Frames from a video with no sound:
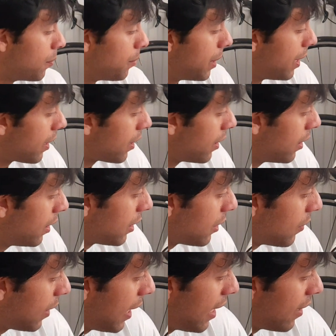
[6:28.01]
but
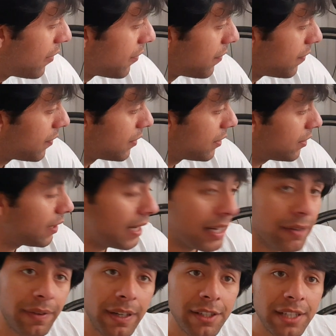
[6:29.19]
you'll have three
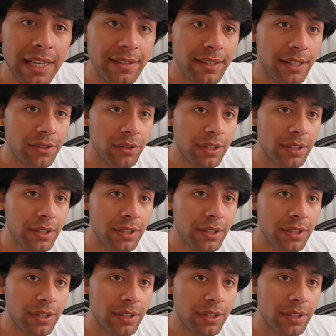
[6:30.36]
different chain sets.